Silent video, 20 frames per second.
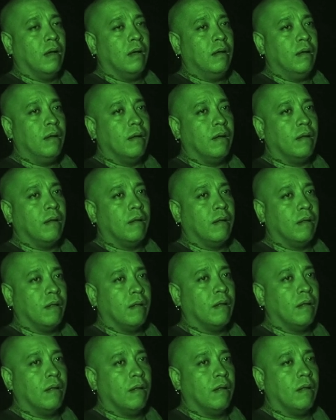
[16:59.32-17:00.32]
and I'll show
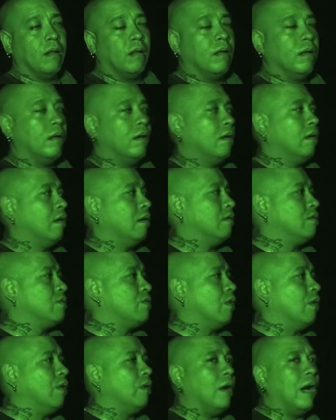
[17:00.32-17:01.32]
also.
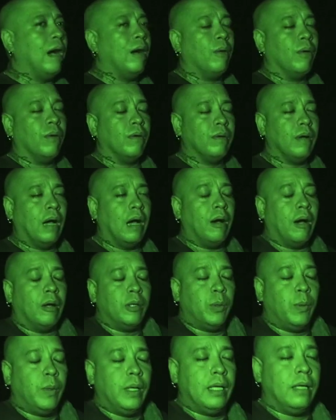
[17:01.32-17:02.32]
So how
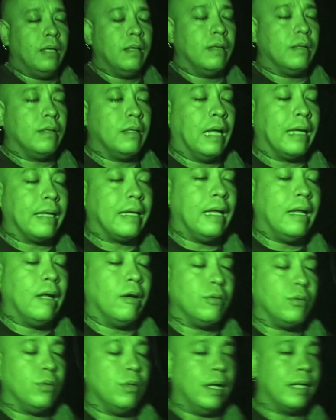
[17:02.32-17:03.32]
do we like get
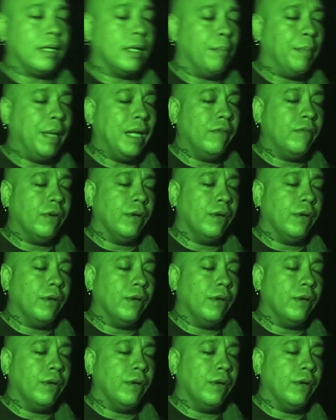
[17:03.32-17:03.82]
out to like the main